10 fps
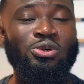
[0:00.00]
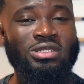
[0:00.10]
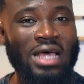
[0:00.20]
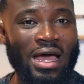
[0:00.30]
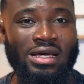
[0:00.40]

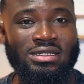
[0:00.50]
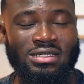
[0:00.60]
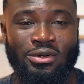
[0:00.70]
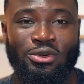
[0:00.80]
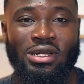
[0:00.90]
science
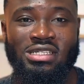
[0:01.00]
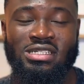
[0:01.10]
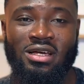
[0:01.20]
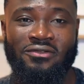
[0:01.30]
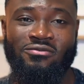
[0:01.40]
and
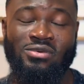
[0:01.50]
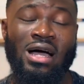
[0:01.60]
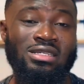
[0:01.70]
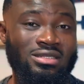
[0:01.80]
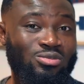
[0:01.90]
religion
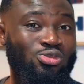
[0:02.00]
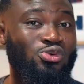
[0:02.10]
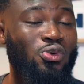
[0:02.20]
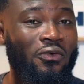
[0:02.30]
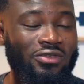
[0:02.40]
has
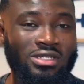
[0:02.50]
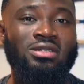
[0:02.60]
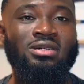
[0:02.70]
proved